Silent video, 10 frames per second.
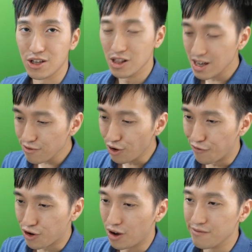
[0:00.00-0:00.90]
the
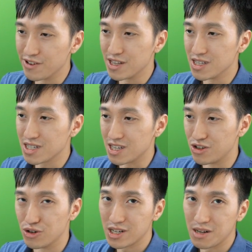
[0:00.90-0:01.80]
level of confidence
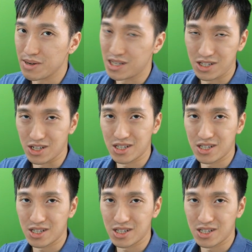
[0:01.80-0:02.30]
in your database